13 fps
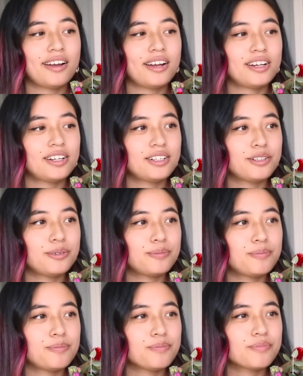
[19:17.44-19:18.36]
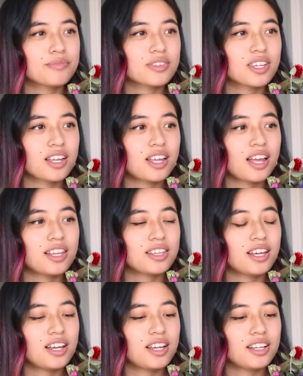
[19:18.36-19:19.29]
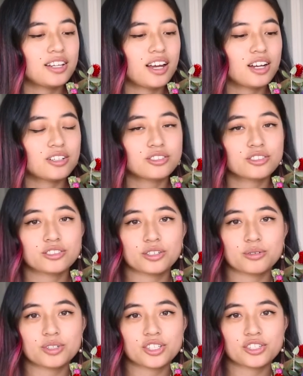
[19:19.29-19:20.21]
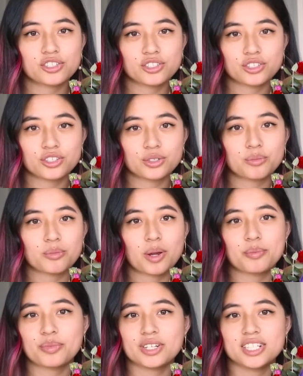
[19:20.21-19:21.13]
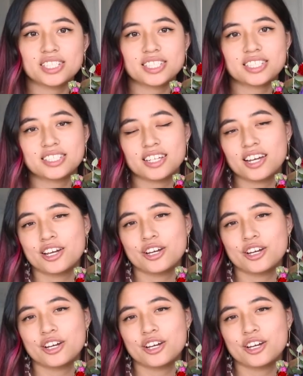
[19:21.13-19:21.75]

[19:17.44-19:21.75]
And then I also want to shoot my prints.